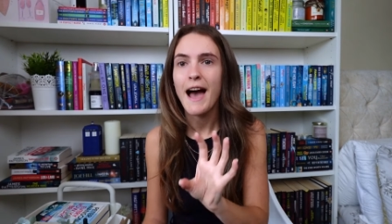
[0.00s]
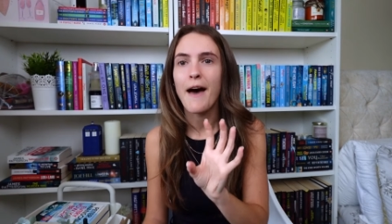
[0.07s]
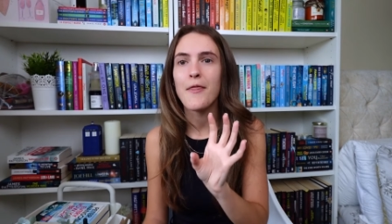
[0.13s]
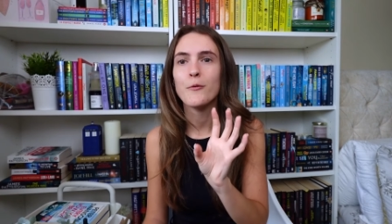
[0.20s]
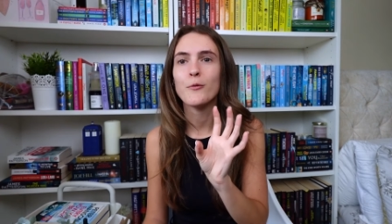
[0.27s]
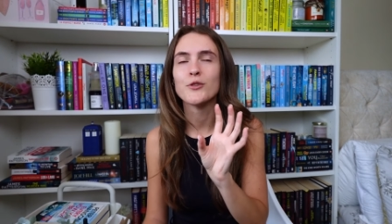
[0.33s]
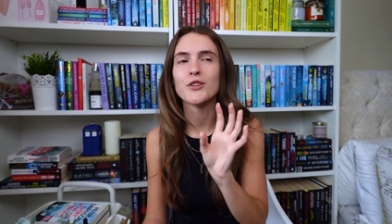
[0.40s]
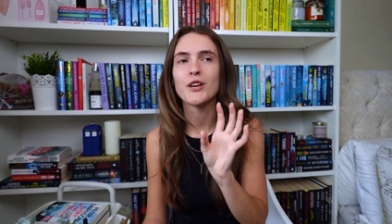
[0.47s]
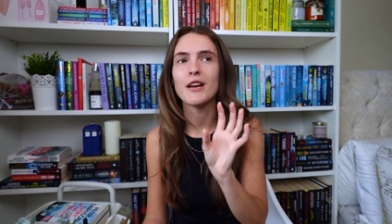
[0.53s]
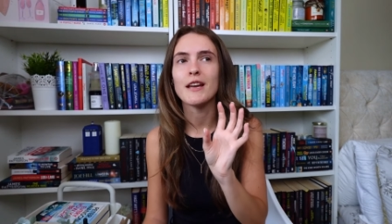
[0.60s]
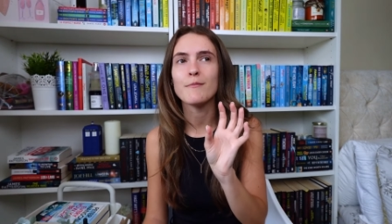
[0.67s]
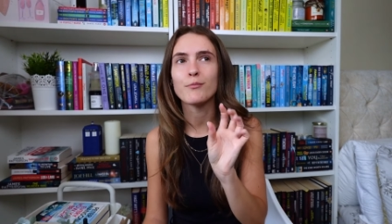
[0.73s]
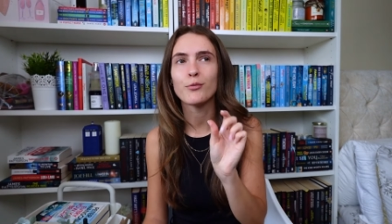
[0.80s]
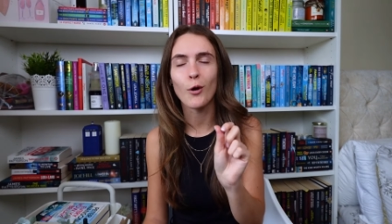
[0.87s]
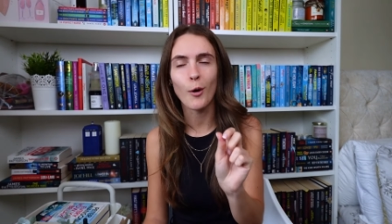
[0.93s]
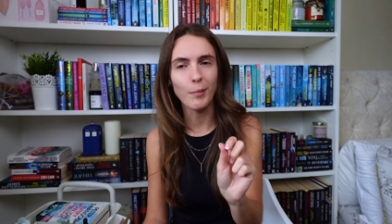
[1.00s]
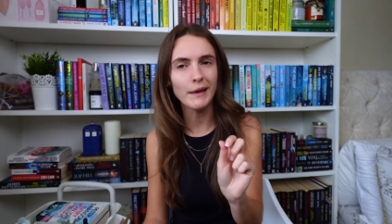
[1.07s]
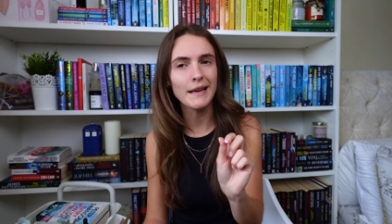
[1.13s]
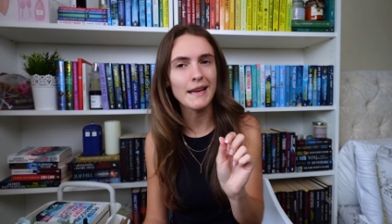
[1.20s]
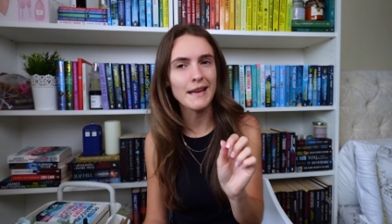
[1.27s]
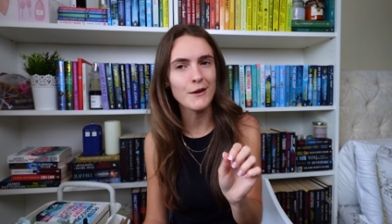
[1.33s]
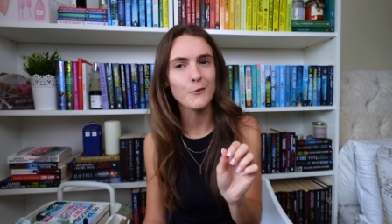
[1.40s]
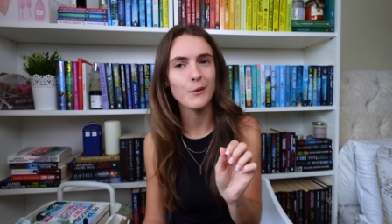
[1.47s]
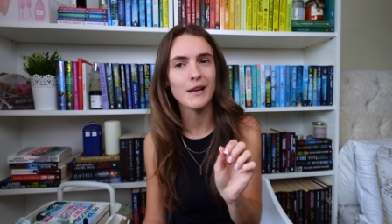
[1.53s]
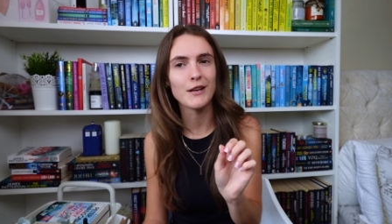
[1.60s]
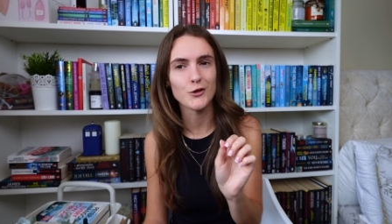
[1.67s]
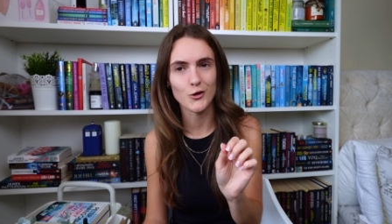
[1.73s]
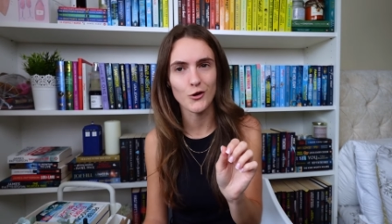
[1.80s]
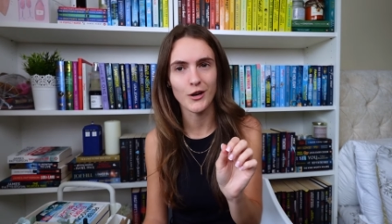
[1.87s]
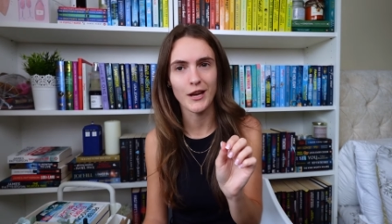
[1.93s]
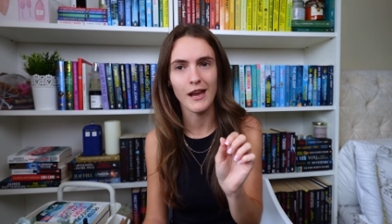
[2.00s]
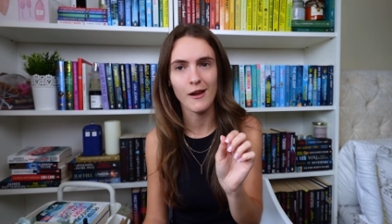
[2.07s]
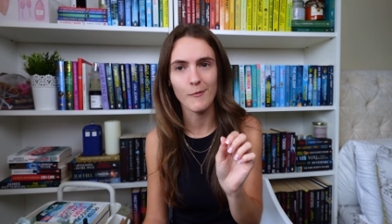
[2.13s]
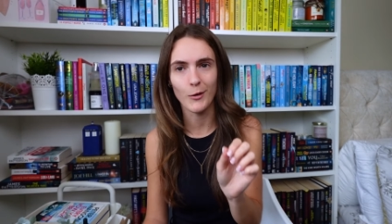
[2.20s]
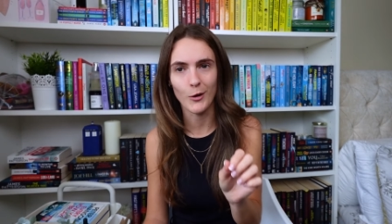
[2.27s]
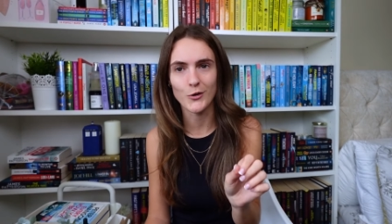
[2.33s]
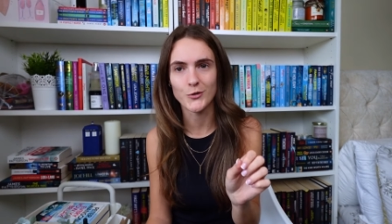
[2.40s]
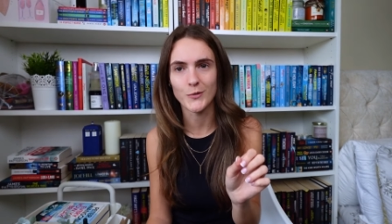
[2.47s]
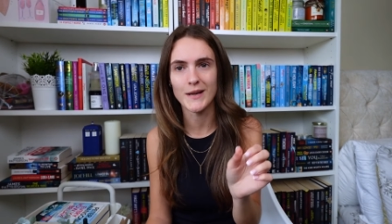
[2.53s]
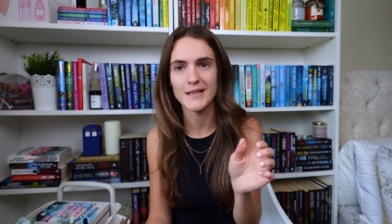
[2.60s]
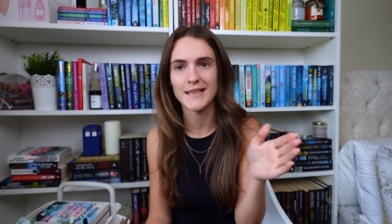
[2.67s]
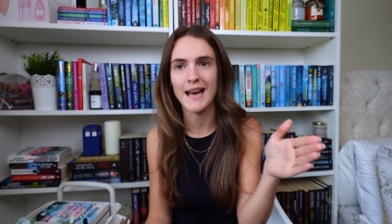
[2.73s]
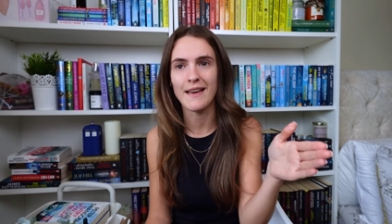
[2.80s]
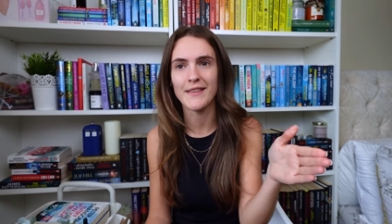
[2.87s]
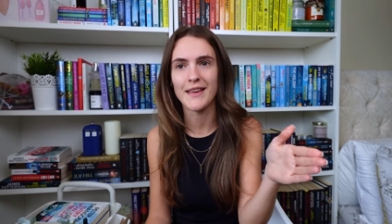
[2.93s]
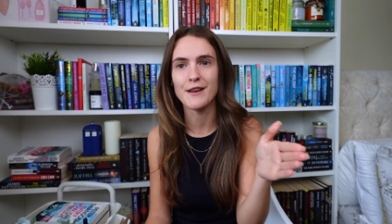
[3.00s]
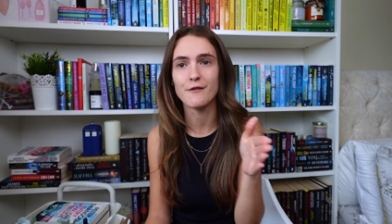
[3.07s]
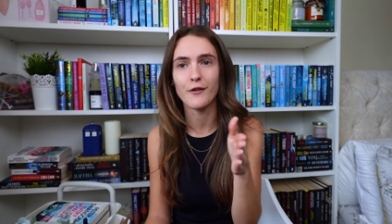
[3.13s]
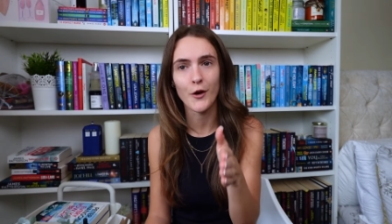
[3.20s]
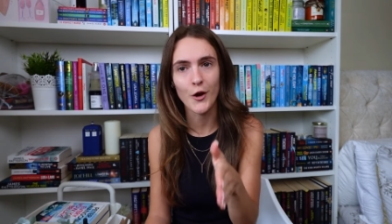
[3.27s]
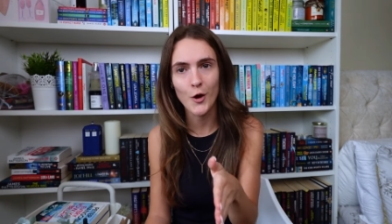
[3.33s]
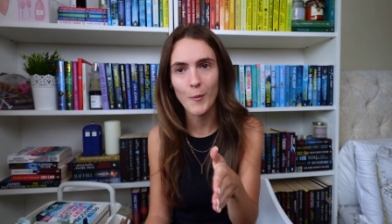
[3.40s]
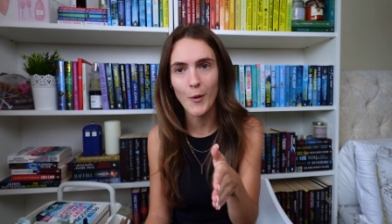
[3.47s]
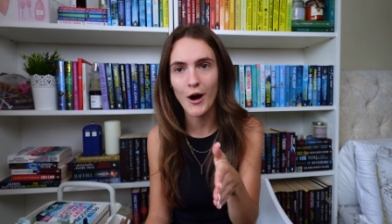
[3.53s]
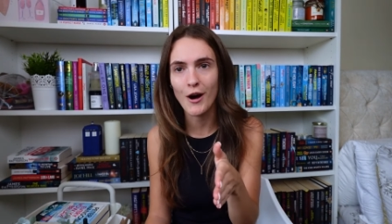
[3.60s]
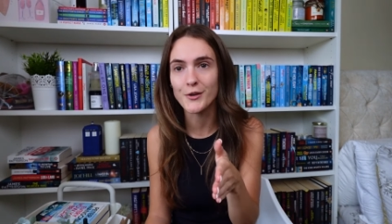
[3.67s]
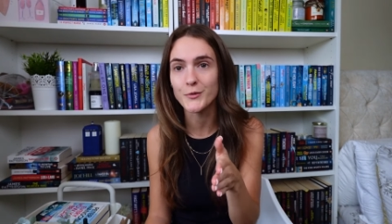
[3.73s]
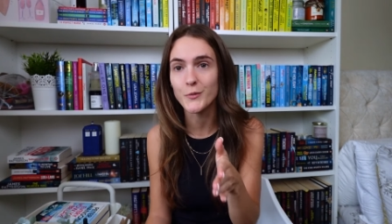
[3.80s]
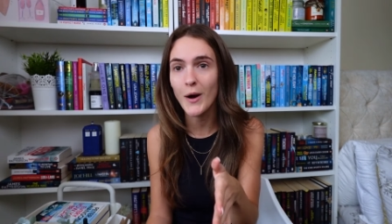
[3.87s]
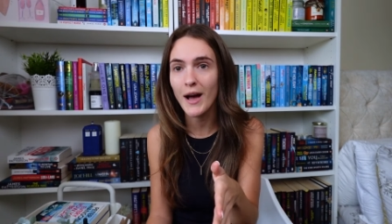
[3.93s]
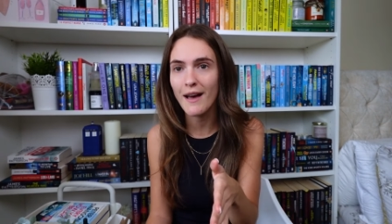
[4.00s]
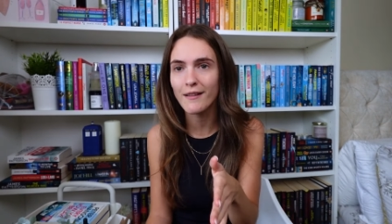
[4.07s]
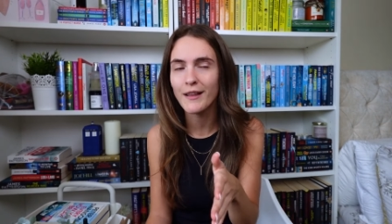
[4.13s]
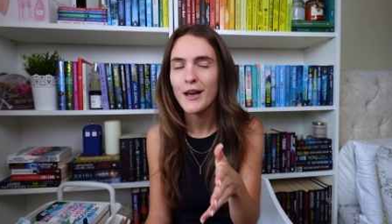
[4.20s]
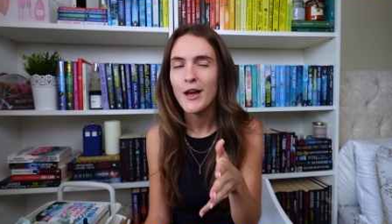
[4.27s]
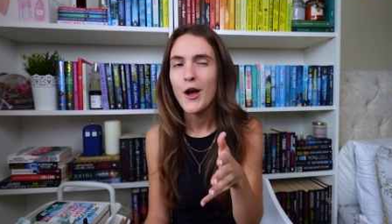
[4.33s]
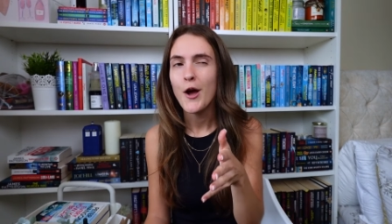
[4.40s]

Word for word: And there was a probably equally as shocking plot twist at the end of her part as well.